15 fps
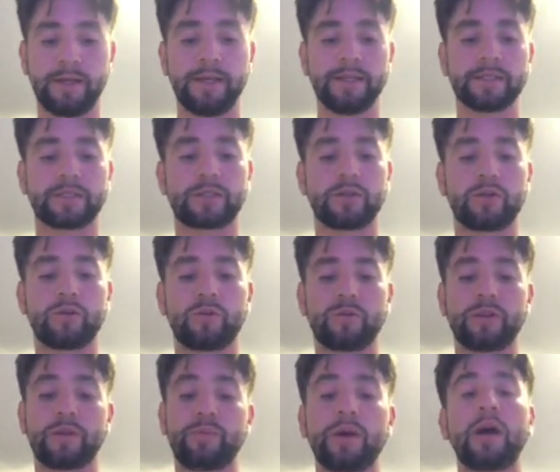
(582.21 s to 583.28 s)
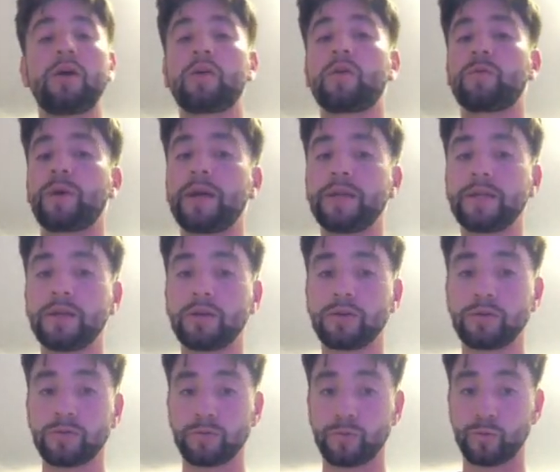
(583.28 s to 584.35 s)
So the power of
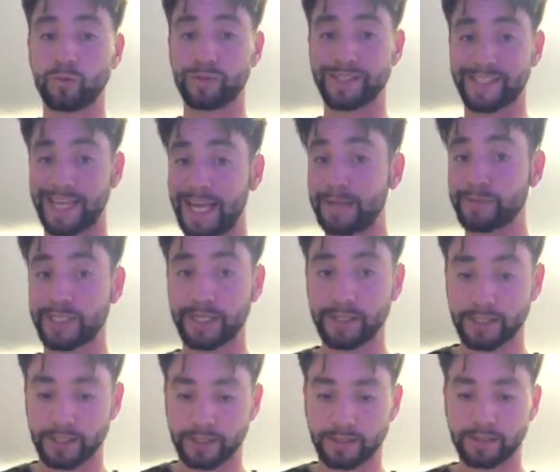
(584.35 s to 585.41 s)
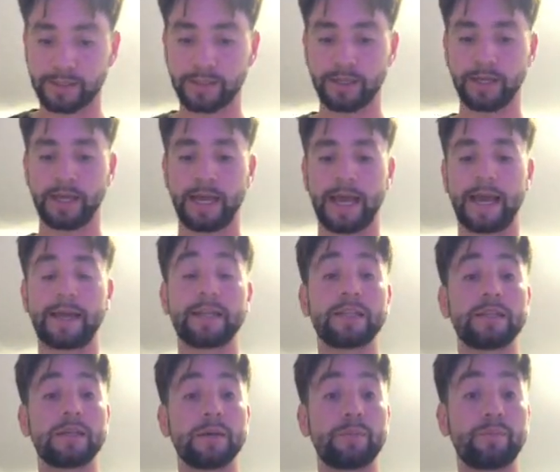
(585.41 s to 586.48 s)
radio was game changing,
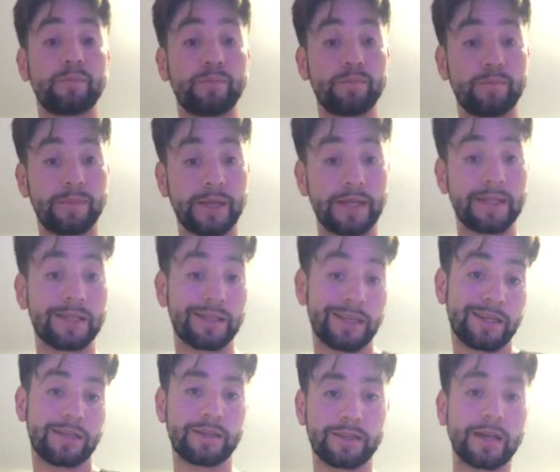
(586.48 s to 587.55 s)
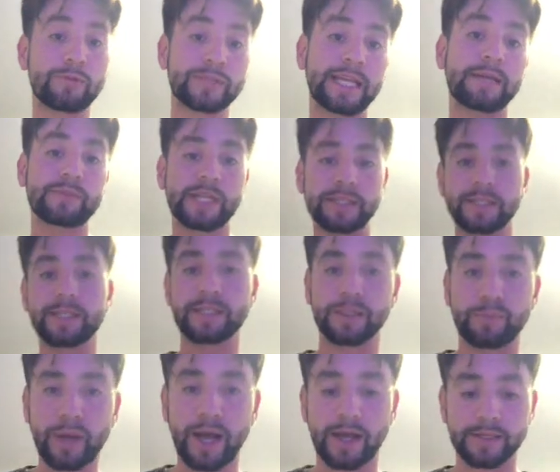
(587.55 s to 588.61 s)
and that was game changing in the
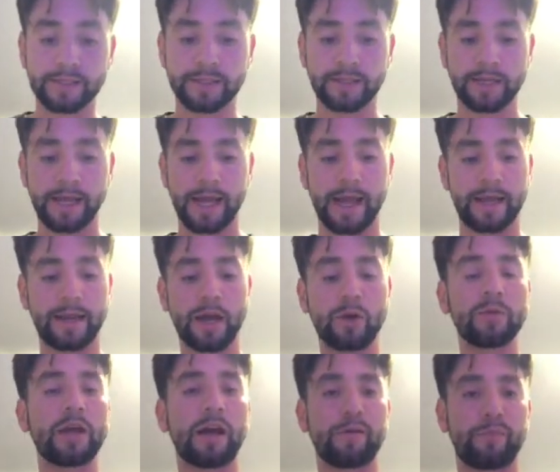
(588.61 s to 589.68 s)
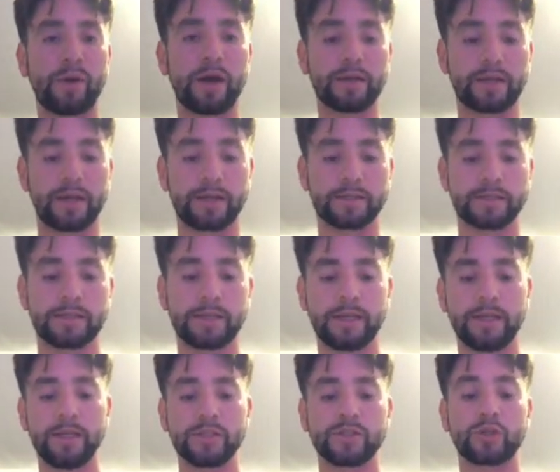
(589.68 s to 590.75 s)
past. And now we have podcasts.
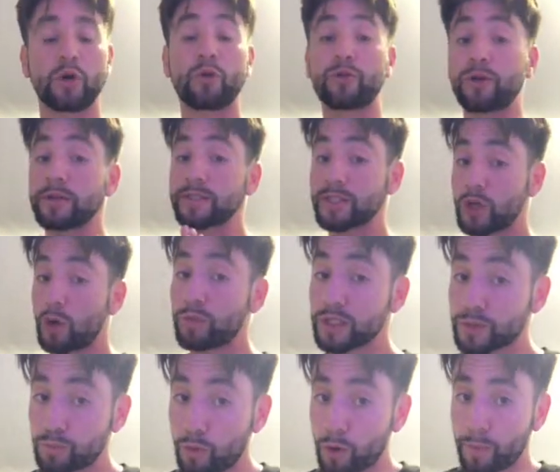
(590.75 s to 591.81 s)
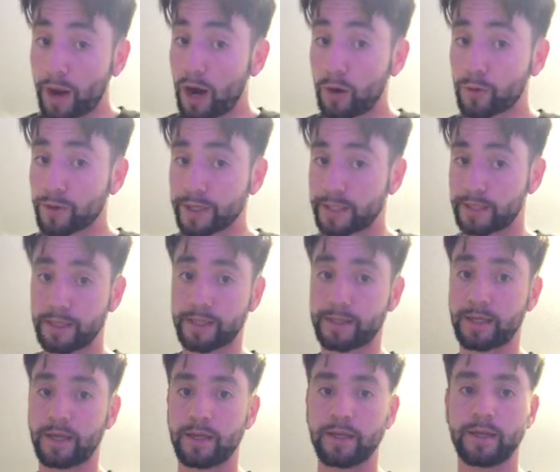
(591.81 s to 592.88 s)
So there's so much more power in it like
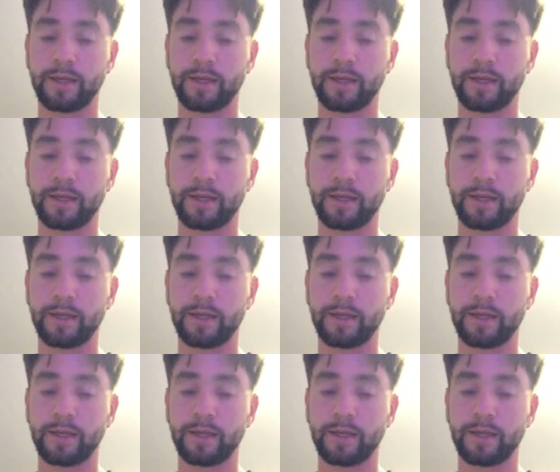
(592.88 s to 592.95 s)
that.